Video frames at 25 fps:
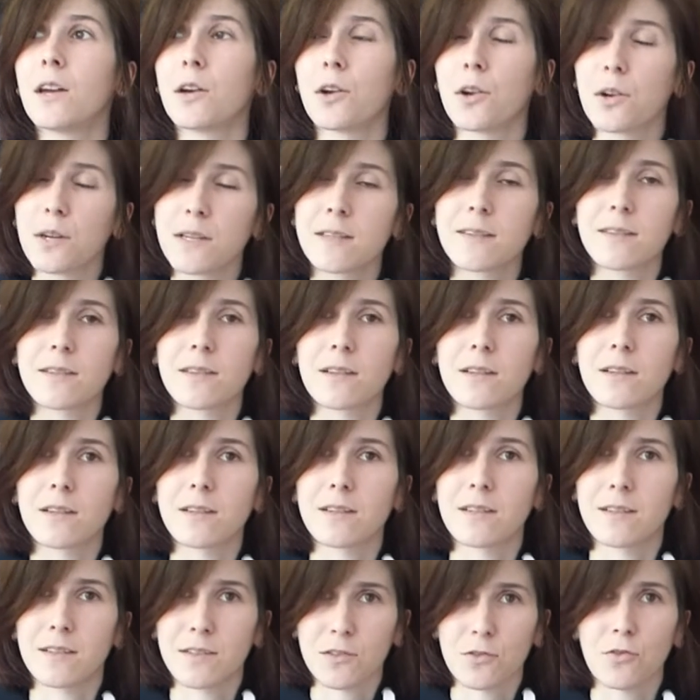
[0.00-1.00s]
who is
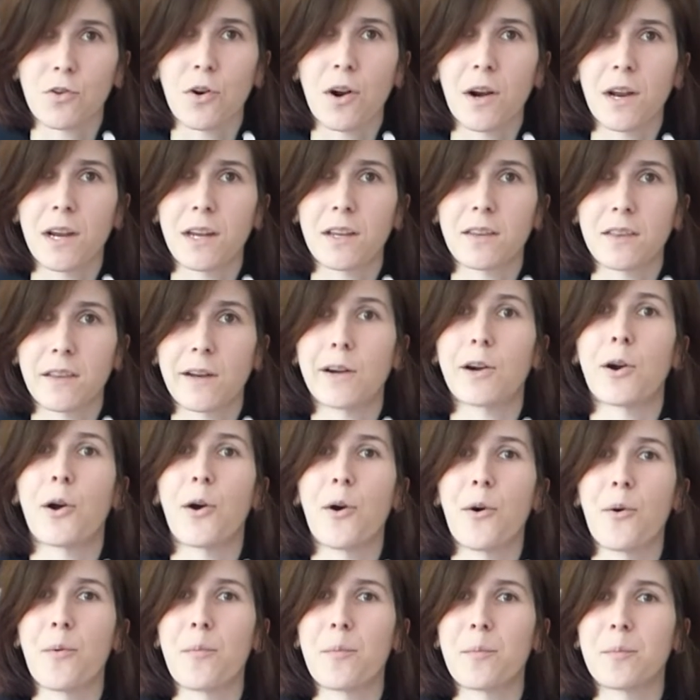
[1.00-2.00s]
destroying their
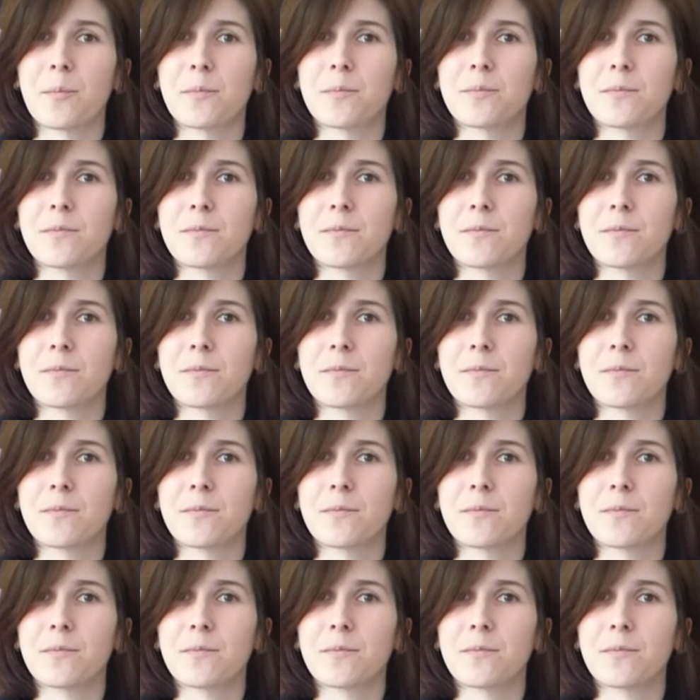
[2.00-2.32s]
home.